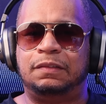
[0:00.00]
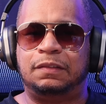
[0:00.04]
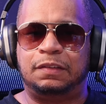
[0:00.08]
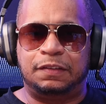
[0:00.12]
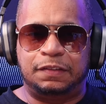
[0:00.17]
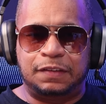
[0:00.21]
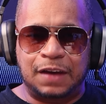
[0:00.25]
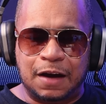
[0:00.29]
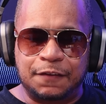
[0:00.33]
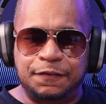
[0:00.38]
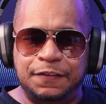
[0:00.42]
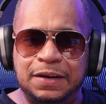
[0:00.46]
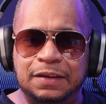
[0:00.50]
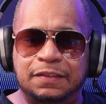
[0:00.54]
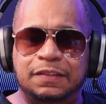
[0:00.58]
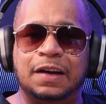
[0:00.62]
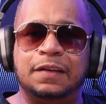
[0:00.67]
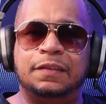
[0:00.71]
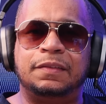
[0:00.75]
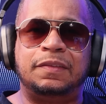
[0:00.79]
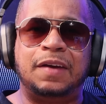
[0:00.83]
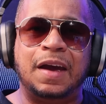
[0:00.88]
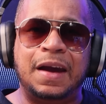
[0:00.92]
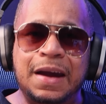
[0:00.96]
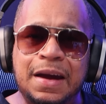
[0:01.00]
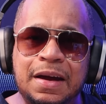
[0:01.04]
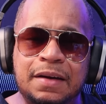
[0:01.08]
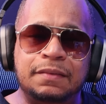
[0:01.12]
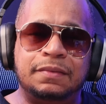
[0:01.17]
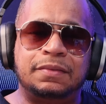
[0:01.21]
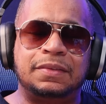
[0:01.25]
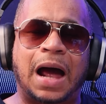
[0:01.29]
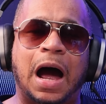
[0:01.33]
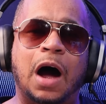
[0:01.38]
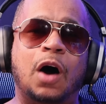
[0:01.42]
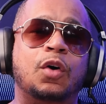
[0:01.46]
seven to
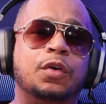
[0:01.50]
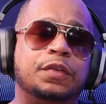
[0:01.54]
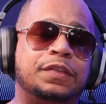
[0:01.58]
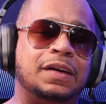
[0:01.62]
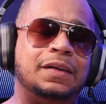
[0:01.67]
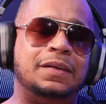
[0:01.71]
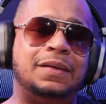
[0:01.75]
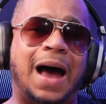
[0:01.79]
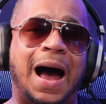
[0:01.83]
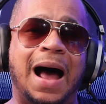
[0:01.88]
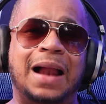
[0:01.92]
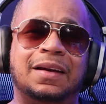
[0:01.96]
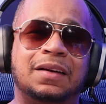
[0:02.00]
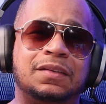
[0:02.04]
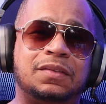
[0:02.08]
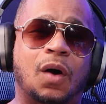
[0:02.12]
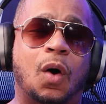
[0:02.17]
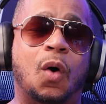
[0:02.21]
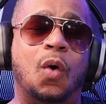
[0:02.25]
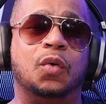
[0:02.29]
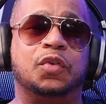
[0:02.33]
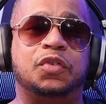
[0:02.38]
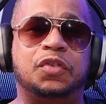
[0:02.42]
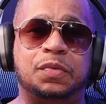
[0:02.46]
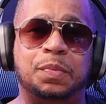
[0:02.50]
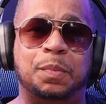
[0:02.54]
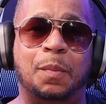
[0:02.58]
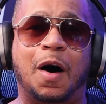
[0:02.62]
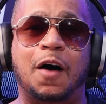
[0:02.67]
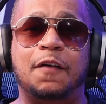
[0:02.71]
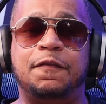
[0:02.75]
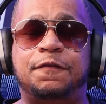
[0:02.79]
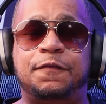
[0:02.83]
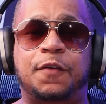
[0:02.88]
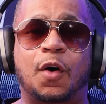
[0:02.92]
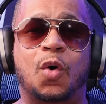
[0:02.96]
ten thousand dollars on
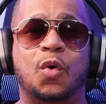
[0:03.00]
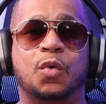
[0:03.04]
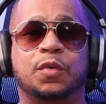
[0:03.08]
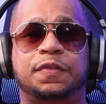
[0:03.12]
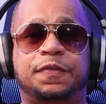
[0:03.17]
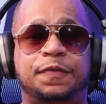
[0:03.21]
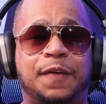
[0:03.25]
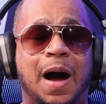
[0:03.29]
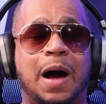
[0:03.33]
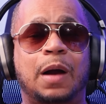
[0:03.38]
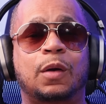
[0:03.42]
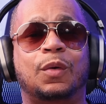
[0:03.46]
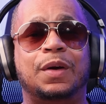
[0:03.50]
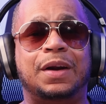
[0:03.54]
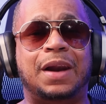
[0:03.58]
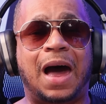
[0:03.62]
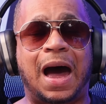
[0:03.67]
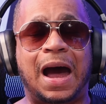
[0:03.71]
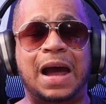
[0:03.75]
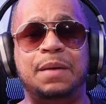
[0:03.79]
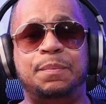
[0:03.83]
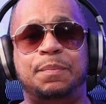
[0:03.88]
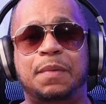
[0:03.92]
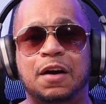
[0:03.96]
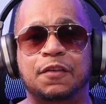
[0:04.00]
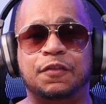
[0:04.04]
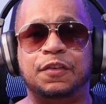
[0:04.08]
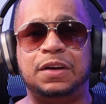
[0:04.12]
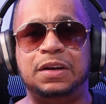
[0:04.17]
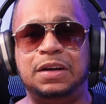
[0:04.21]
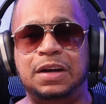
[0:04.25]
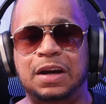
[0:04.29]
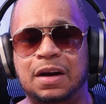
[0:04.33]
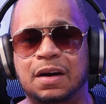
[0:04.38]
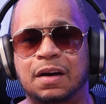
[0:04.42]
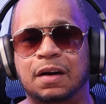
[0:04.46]
smartphones following hype
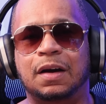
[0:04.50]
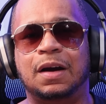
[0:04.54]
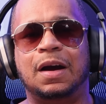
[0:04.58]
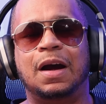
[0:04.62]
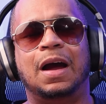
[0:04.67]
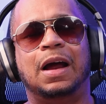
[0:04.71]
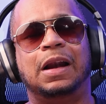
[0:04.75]
every year.